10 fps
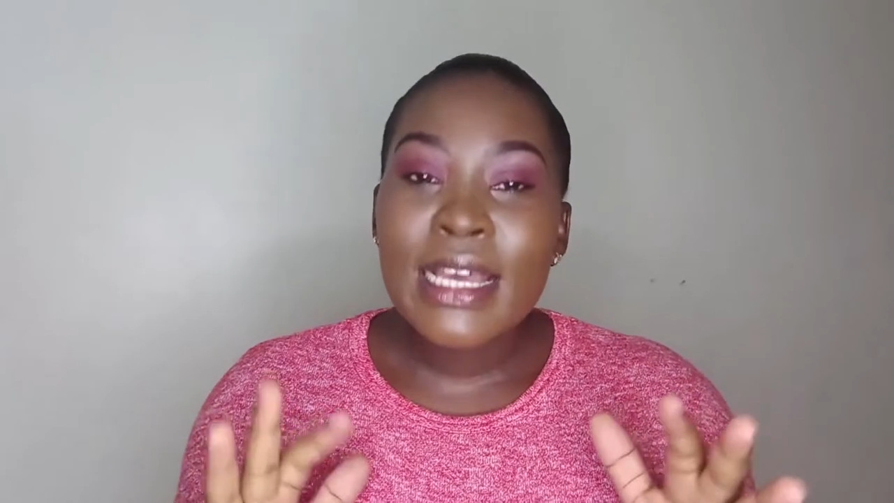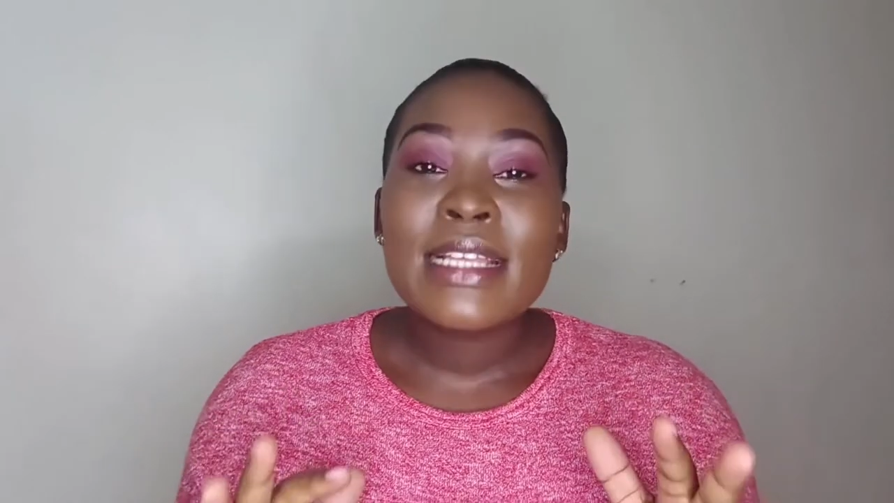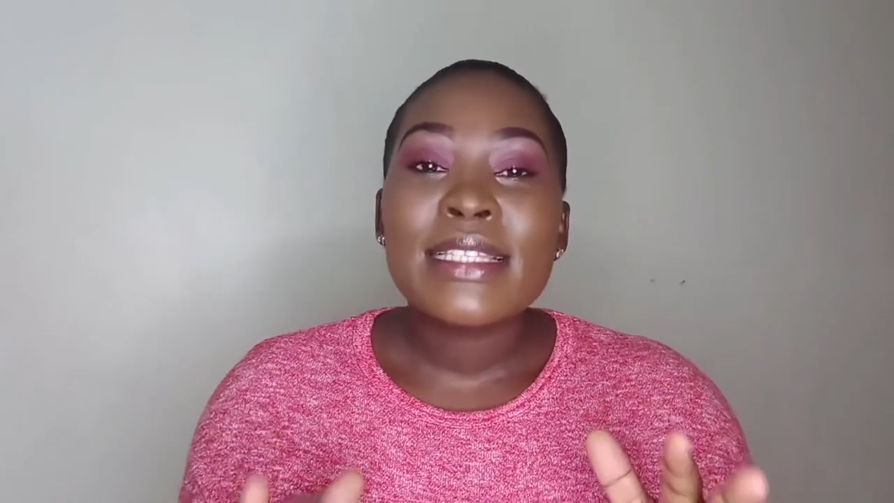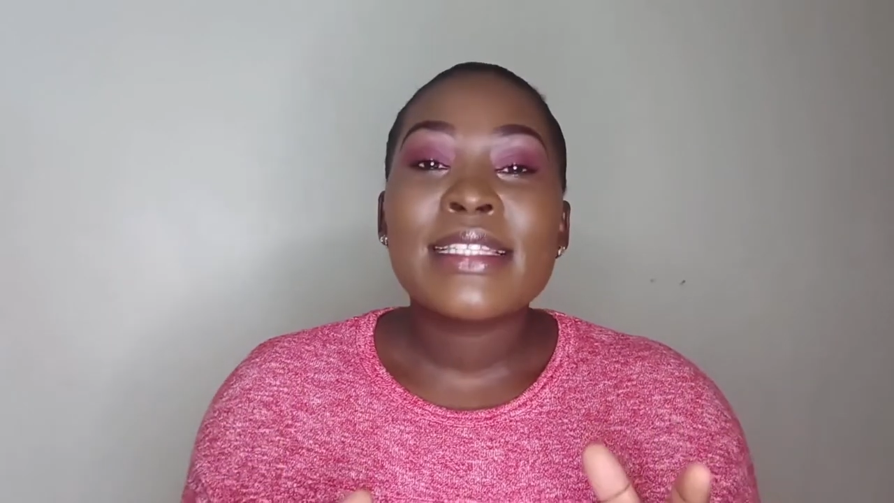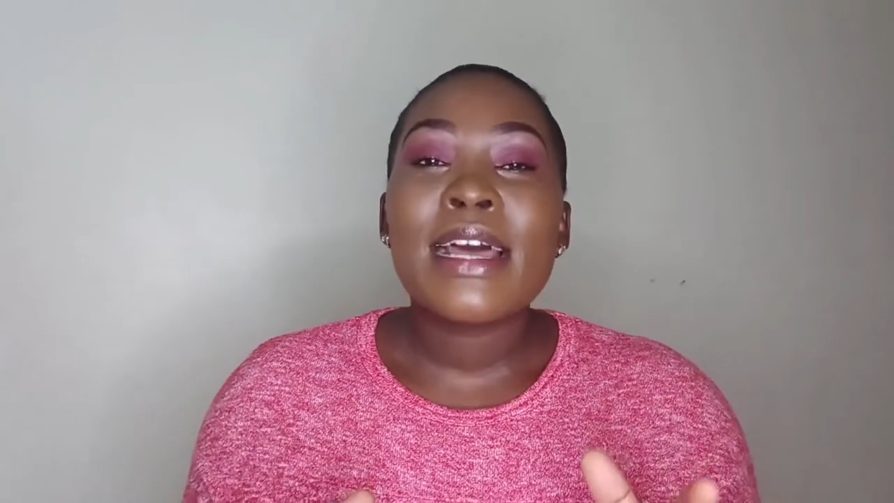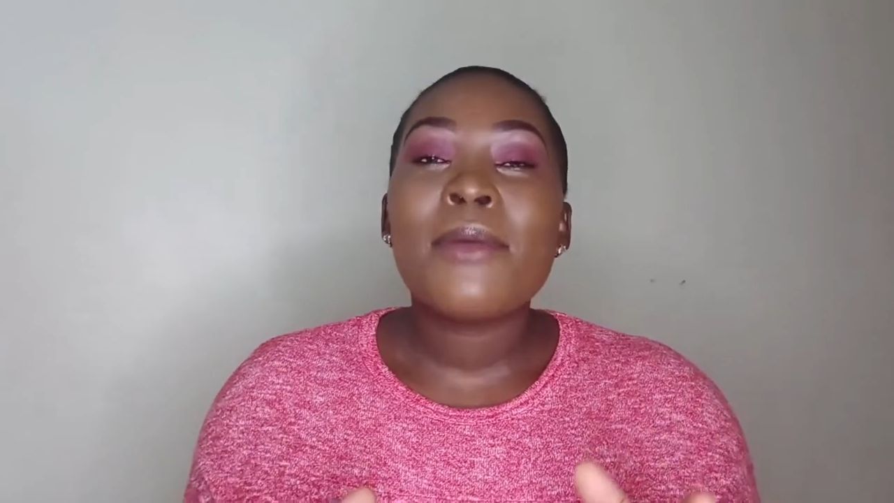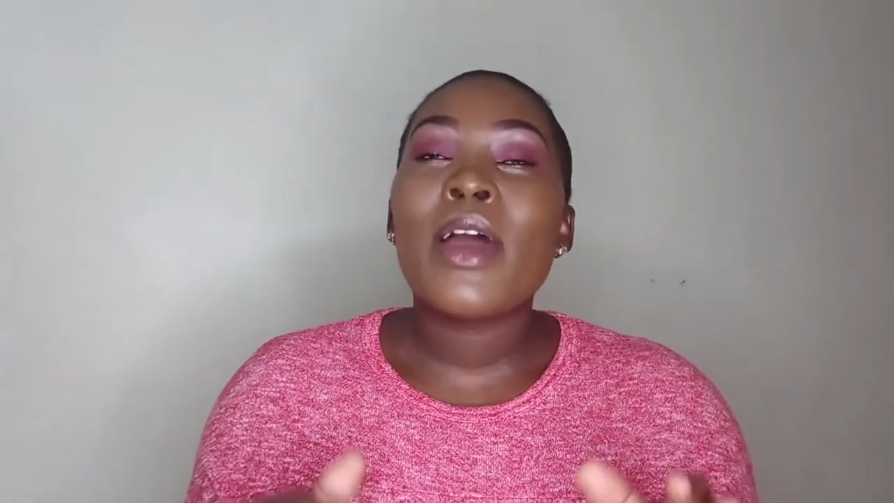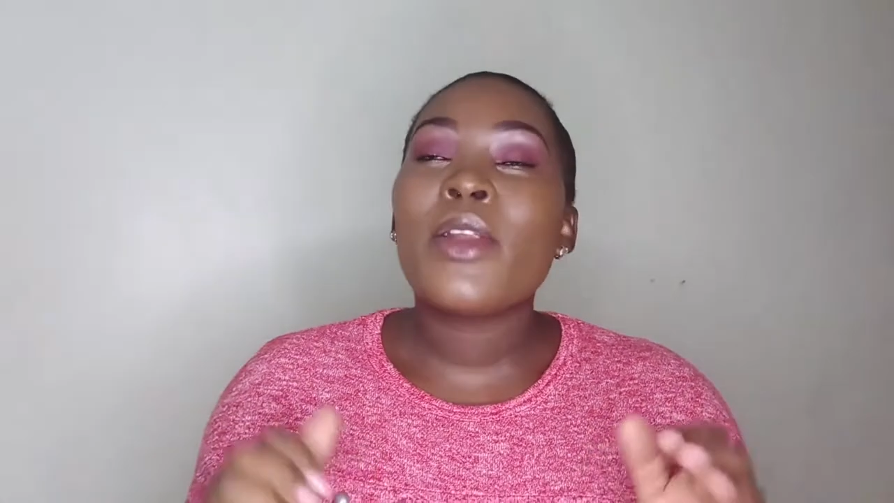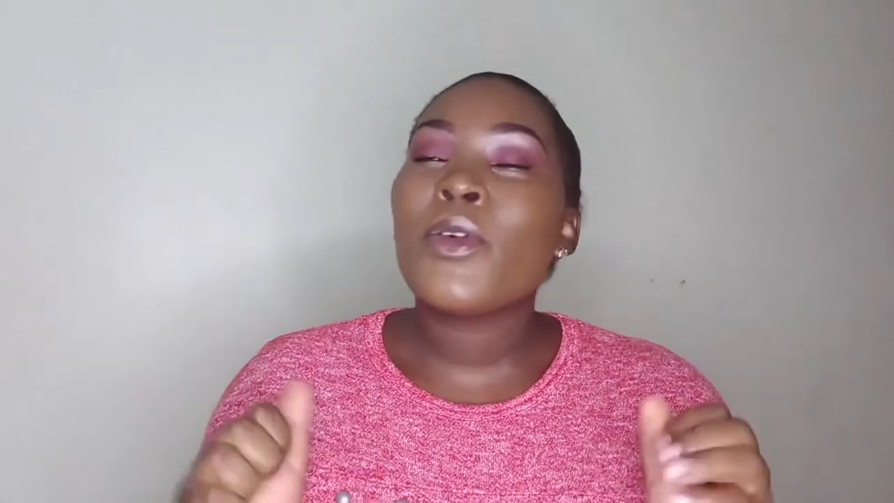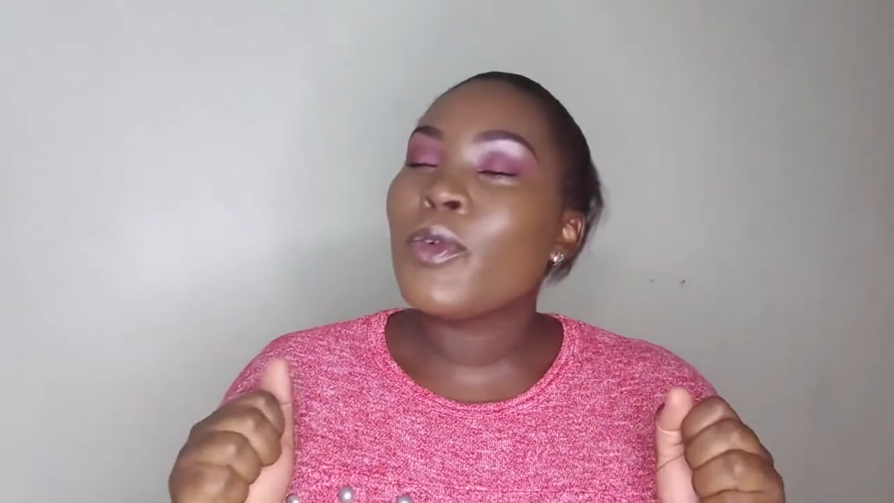
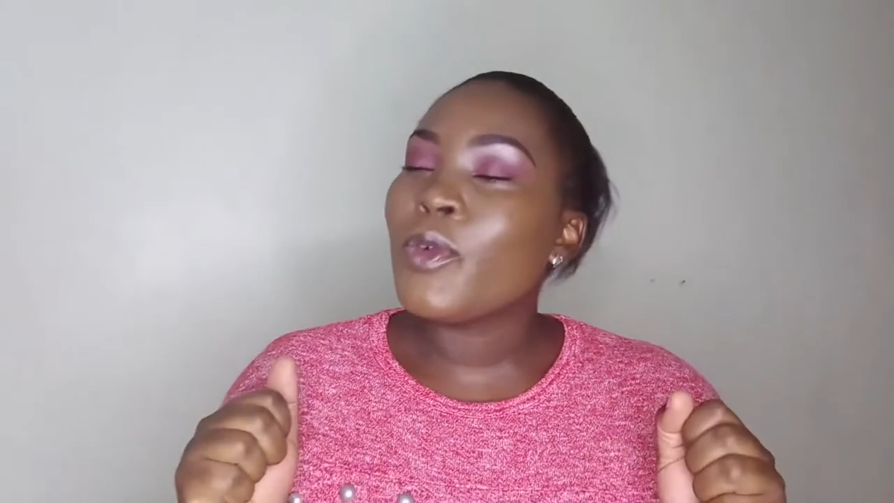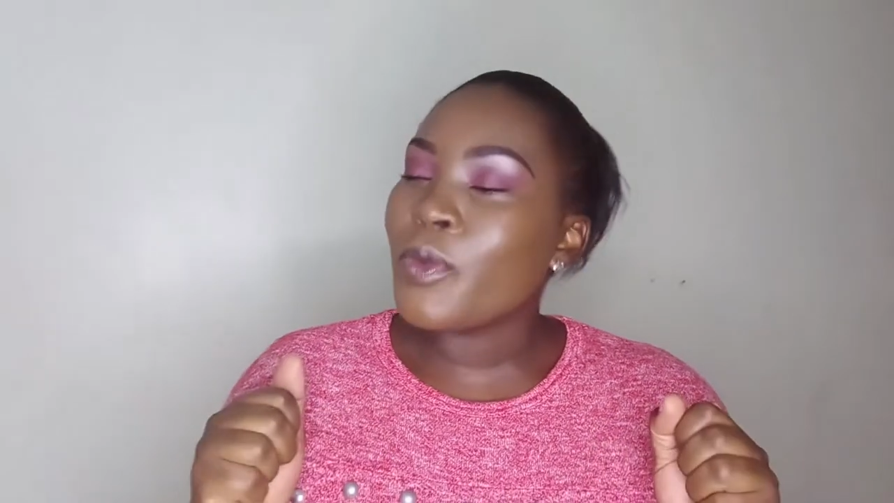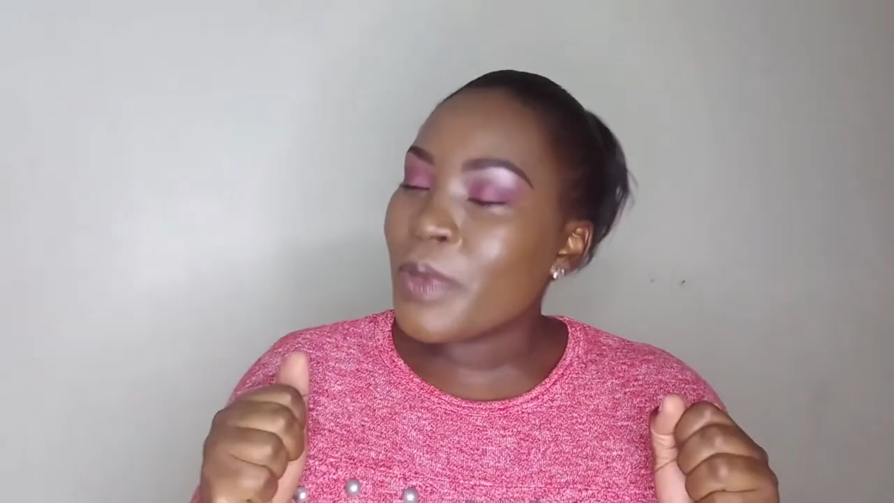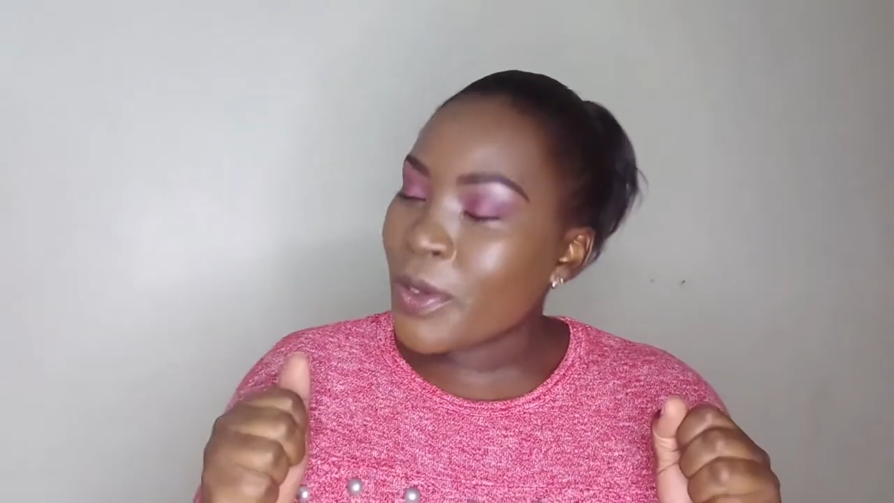someone who will be